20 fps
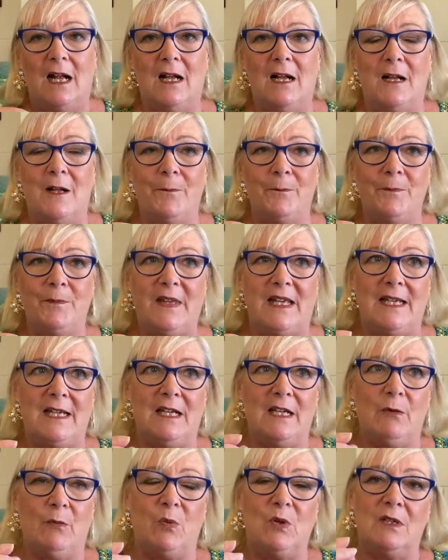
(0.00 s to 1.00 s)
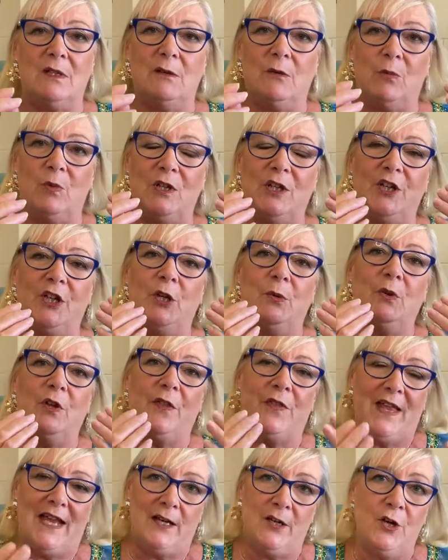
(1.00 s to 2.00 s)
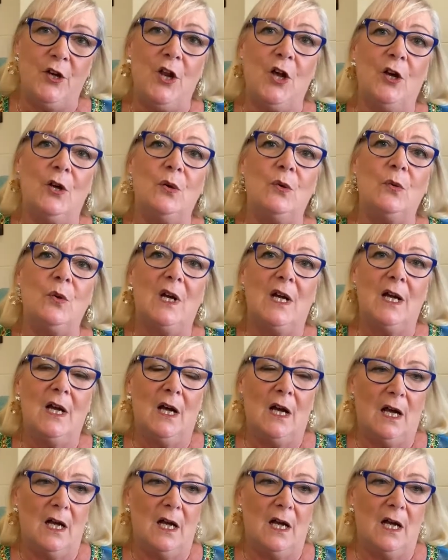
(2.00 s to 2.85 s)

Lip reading: you will then know